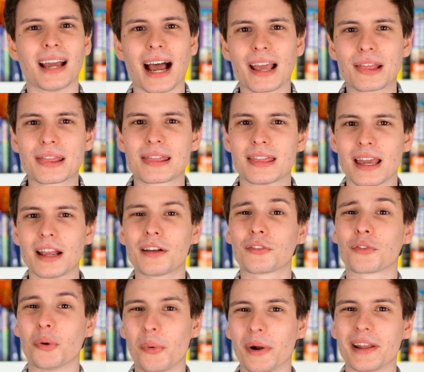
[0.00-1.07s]
I think
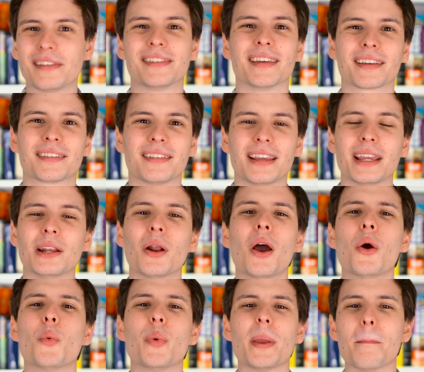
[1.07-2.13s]
2016
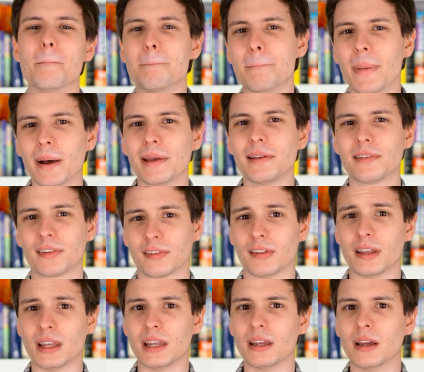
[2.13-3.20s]
we might
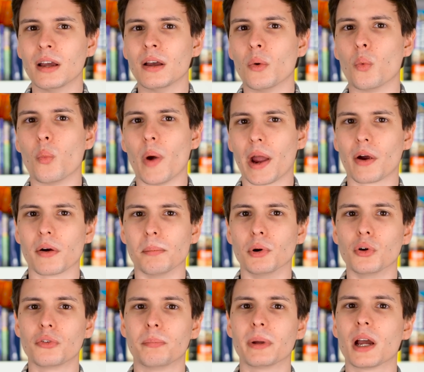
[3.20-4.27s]
see
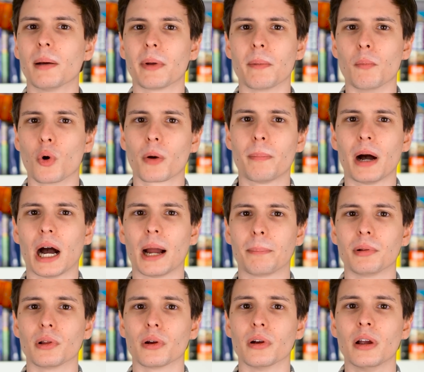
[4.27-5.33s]
wearables becoming more
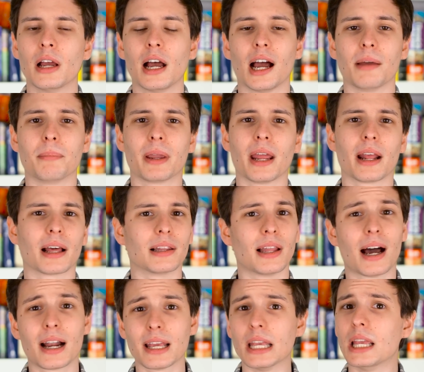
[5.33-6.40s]
popular. I've been getting a
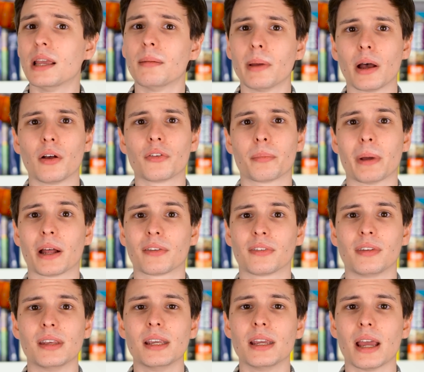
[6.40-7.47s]
lot of emails about
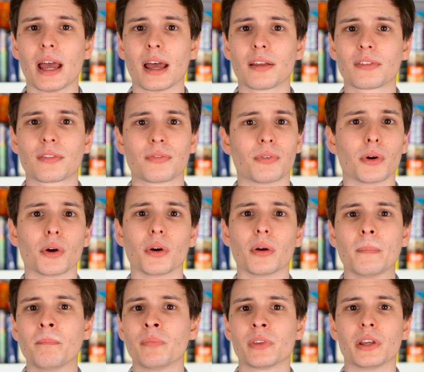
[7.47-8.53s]
CES
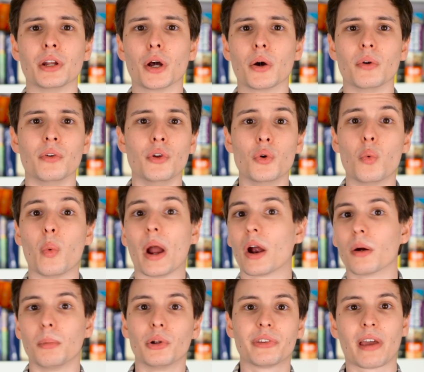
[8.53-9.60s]
for you know, new
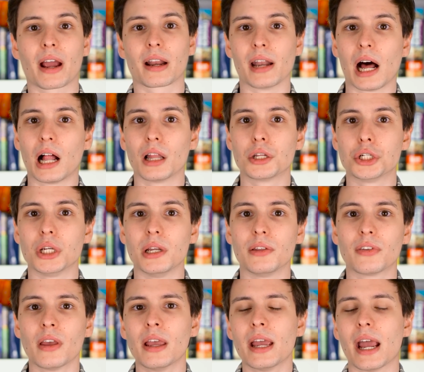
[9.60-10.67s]
wearable
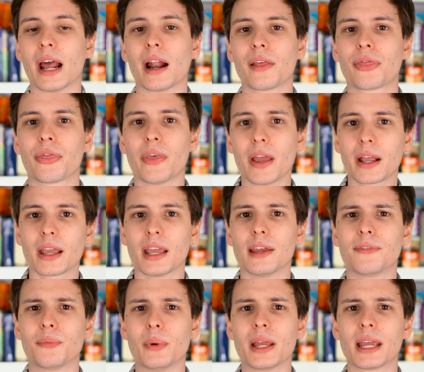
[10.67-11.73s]
technologies. And I think
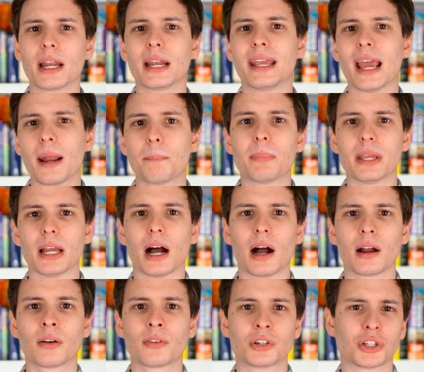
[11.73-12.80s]
if we can get
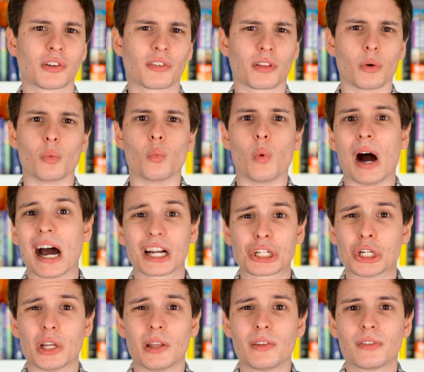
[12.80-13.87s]
beyond just the
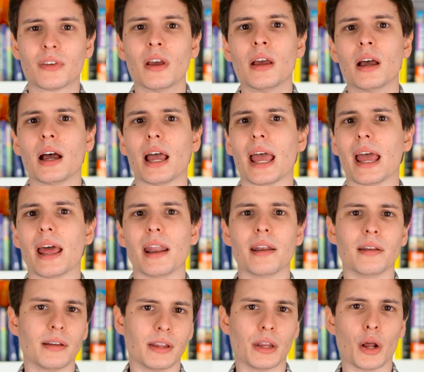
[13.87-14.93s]
watches
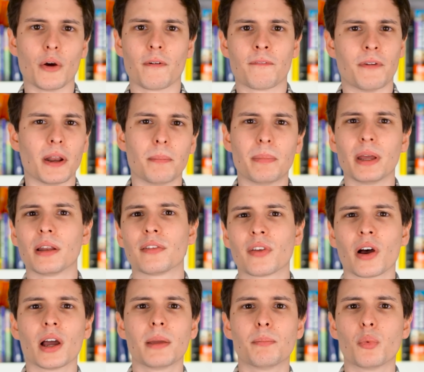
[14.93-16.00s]
and you know Fitbit
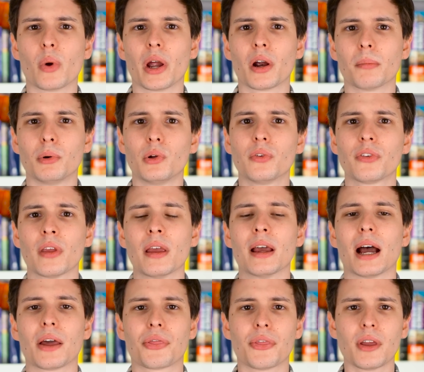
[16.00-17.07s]
type wearables,
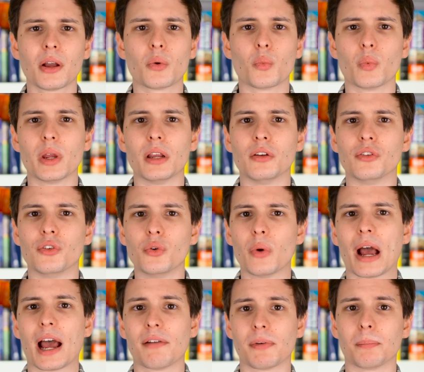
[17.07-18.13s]
I think we do
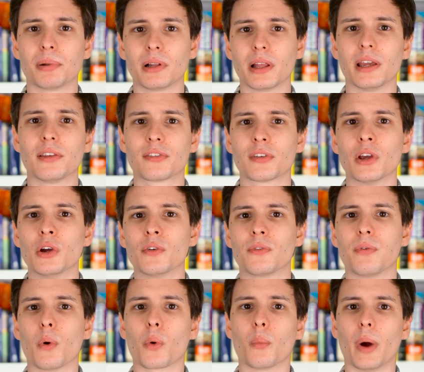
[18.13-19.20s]
have a place
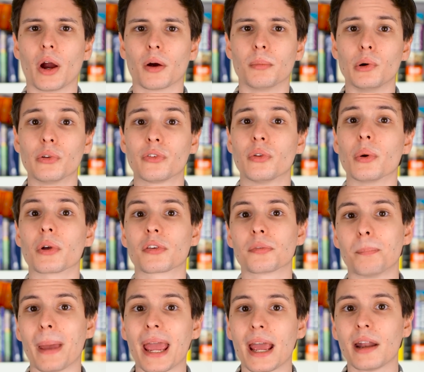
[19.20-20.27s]
for wearables to
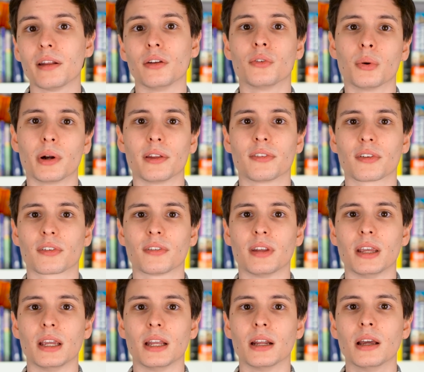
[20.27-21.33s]
expand in
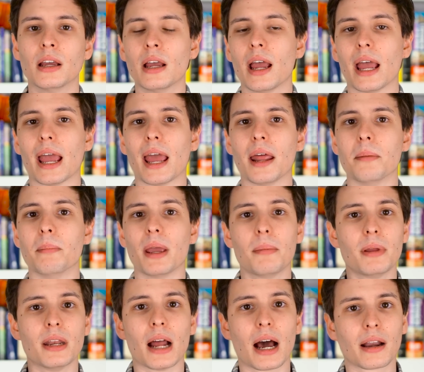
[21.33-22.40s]
2016 and
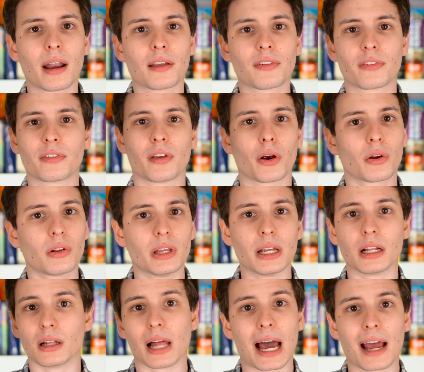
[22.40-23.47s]
maybe not necessarily
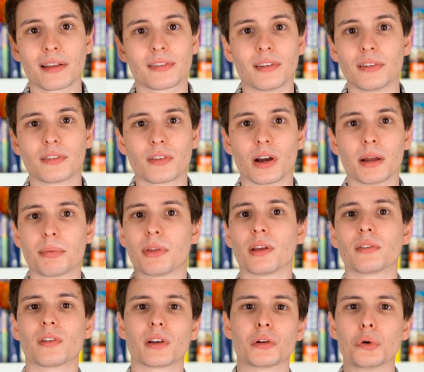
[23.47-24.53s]
glasses type
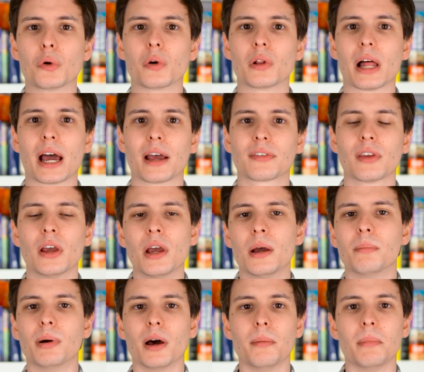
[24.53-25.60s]
things like Google Glass,
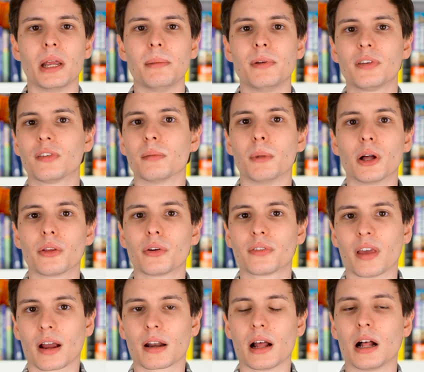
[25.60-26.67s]
but maybe some other
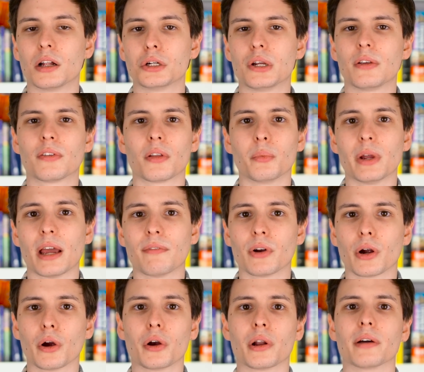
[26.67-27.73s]
technologies that we
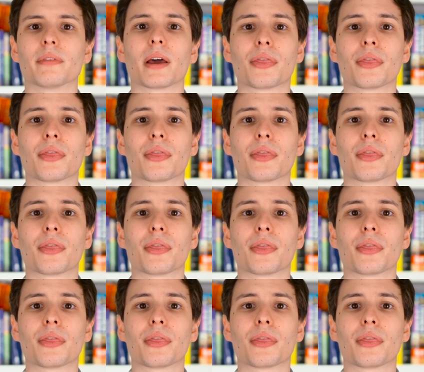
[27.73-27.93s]
haven't heard of.